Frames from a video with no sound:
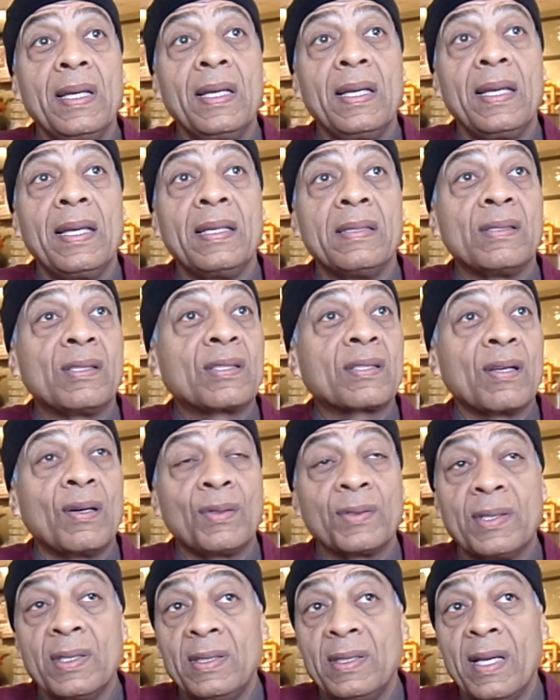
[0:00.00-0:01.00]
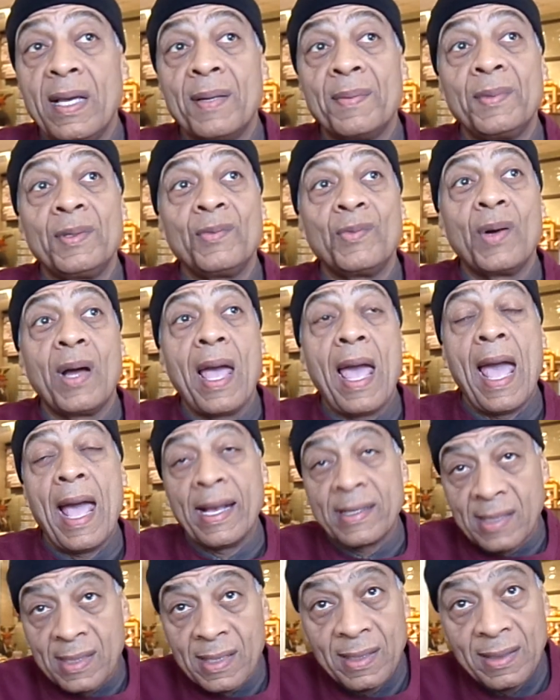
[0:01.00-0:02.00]
insulted them and were
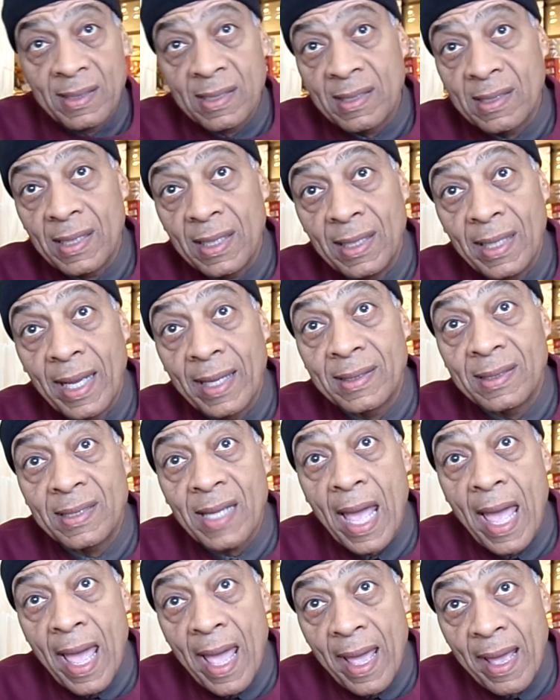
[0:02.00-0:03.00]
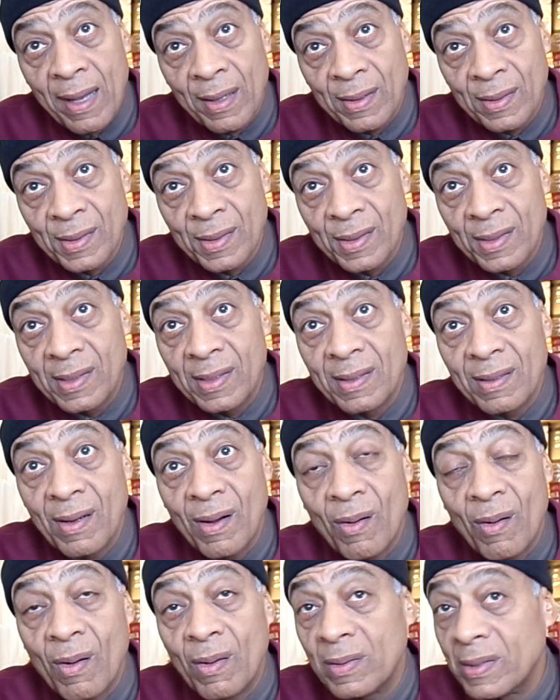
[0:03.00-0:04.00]
asking to see their tails and
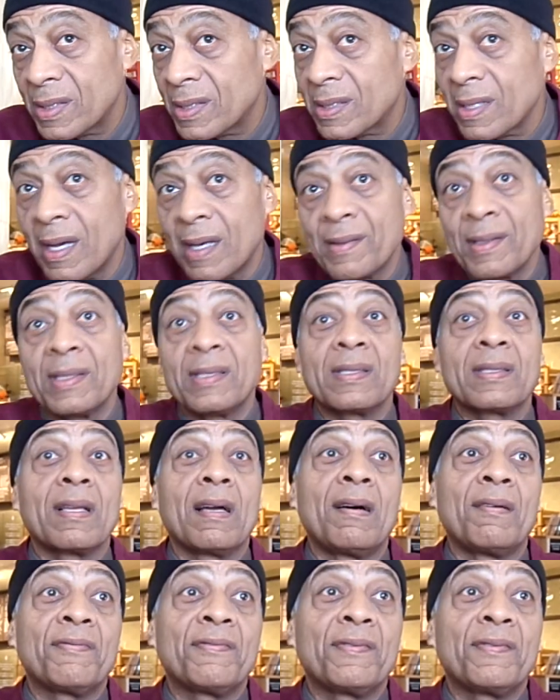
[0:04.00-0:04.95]
all this other stuff.